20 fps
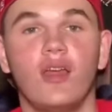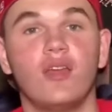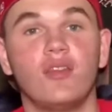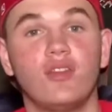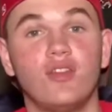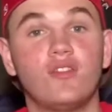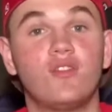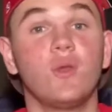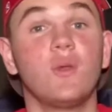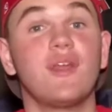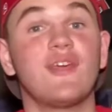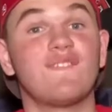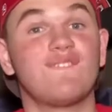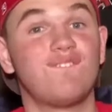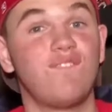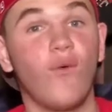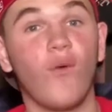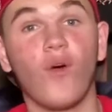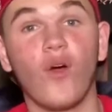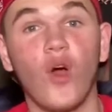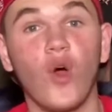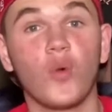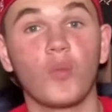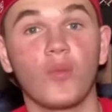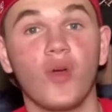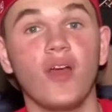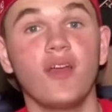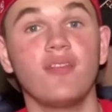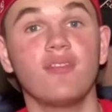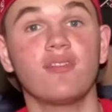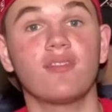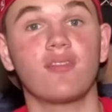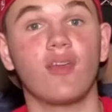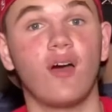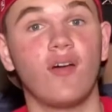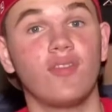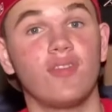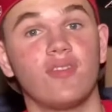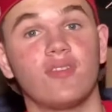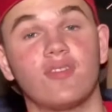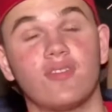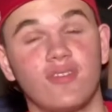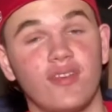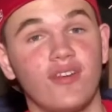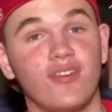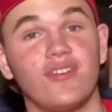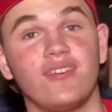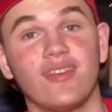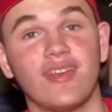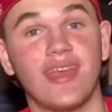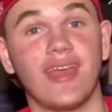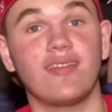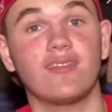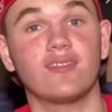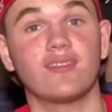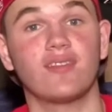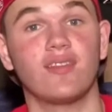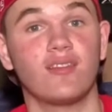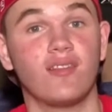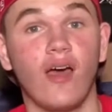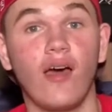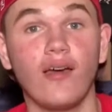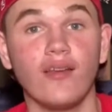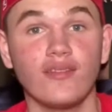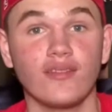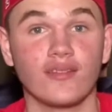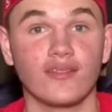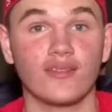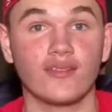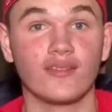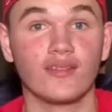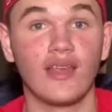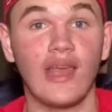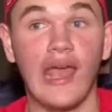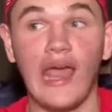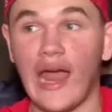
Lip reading: The dude hit 4 home runs on the series against the Dodgers.